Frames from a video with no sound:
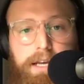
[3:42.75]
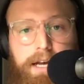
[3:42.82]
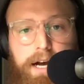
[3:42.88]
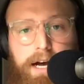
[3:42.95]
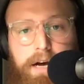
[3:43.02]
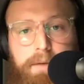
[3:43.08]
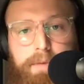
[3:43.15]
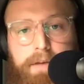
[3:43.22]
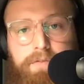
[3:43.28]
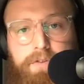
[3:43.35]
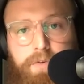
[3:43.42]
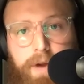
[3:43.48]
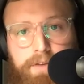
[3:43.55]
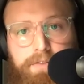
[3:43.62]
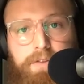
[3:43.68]
If
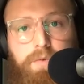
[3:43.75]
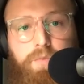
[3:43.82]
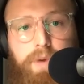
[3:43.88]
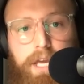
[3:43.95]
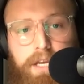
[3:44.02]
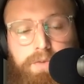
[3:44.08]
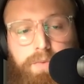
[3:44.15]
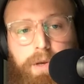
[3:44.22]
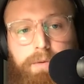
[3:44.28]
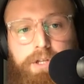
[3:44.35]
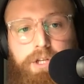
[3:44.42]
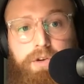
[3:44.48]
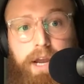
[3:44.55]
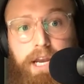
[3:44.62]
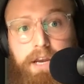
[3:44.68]
throughout the weeks we were
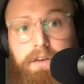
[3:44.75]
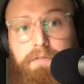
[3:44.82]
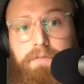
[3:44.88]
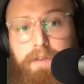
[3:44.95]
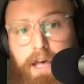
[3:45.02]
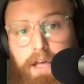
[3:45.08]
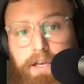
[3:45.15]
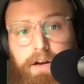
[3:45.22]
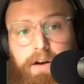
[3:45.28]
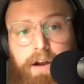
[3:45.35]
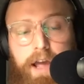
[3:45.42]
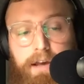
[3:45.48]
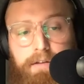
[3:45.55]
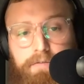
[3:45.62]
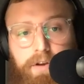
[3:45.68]
training to failure
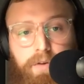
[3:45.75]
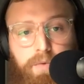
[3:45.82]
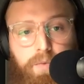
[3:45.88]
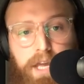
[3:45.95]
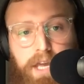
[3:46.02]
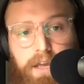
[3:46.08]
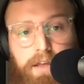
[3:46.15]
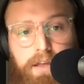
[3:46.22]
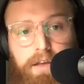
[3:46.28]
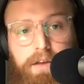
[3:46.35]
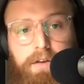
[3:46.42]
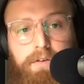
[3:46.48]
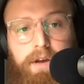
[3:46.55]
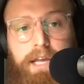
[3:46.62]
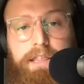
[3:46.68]
every week,
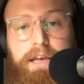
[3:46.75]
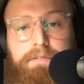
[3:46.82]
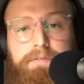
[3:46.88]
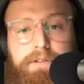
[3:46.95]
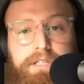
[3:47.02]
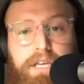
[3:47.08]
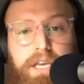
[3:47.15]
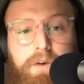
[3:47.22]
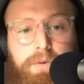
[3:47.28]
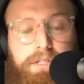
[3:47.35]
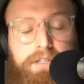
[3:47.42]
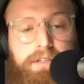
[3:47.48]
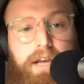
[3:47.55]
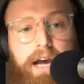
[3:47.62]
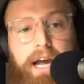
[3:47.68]
right? That fatigue would
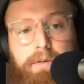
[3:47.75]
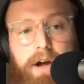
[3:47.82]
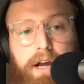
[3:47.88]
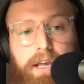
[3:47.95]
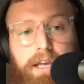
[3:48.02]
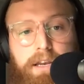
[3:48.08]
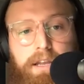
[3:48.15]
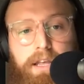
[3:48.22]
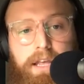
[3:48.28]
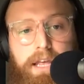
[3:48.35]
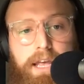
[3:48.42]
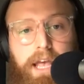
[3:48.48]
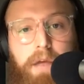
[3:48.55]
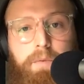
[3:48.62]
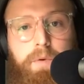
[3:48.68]
skyrocket
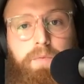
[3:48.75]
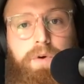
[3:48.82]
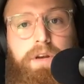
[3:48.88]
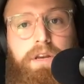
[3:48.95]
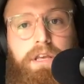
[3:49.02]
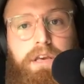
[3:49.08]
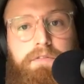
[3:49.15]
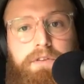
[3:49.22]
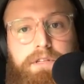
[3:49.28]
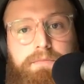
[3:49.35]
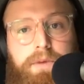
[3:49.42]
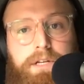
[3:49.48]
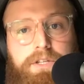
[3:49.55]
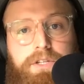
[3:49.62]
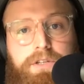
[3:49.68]
and we wouldn't give as
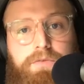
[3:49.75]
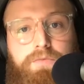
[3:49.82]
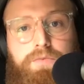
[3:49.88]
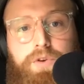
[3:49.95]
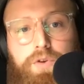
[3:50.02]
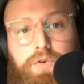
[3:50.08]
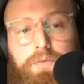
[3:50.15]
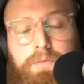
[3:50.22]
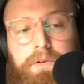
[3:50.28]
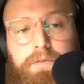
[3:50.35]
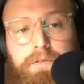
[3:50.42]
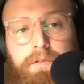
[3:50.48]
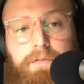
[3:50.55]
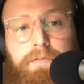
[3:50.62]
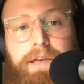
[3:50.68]
much room
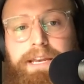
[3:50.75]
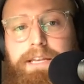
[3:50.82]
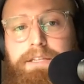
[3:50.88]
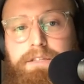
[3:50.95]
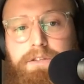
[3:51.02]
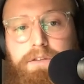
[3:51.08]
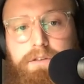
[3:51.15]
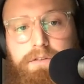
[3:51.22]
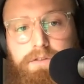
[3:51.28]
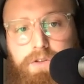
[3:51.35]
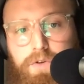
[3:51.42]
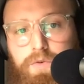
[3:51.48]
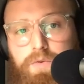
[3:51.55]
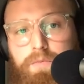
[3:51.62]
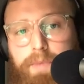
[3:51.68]
for fitness
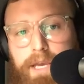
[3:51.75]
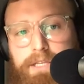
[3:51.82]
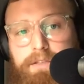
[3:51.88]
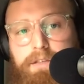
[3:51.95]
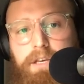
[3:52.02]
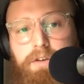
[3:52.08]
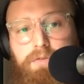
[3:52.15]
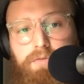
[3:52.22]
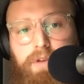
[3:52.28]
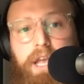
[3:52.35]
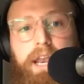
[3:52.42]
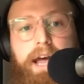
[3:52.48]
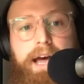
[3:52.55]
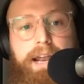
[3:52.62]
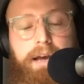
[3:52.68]
to basically
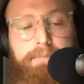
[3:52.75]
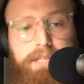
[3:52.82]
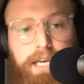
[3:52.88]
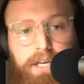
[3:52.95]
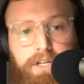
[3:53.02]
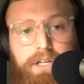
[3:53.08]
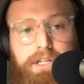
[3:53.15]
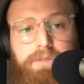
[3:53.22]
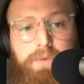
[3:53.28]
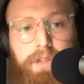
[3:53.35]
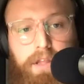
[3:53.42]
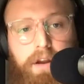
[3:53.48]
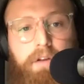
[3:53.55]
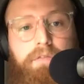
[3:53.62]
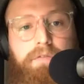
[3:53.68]
create adaptations
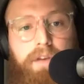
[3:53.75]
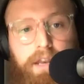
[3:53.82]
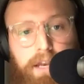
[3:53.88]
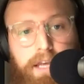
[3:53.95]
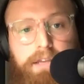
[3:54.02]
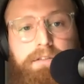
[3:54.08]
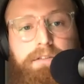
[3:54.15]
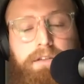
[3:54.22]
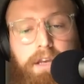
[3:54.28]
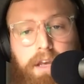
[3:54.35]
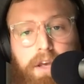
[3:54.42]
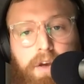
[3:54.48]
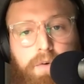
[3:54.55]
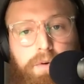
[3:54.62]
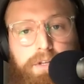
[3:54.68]
within our fitness,
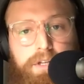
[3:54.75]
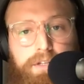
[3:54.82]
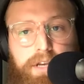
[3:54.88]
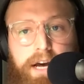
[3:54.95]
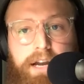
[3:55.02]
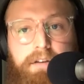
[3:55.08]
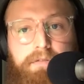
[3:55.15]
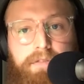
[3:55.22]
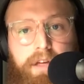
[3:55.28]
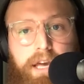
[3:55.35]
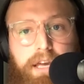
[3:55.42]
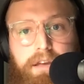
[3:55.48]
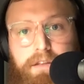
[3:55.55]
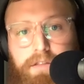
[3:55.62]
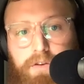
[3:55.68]
which is kind of
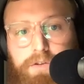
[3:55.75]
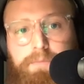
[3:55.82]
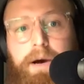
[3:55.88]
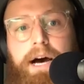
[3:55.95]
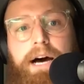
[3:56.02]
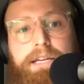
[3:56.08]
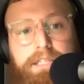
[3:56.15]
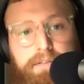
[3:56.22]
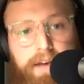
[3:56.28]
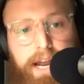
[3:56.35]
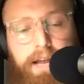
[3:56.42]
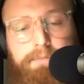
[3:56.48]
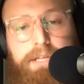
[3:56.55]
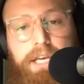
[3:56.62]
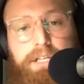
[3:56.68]
like those positive
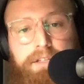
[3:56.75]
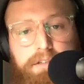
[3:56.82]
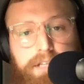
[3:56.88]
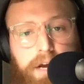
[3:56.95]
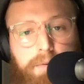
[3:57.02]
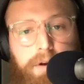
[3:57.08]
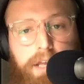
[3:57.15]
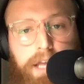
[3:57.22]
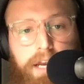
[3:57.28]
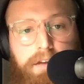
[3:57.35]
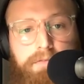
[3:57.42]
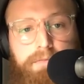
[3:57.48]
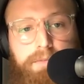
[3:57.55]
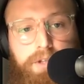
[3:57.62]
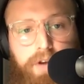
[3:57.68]
adaptations that we're getting
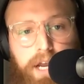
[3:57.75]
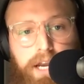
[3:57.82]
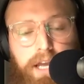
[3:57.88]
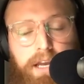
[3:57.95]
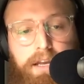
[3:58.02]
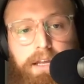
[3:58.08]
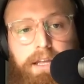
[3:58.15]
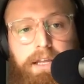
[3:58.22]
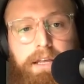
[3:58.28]
from training.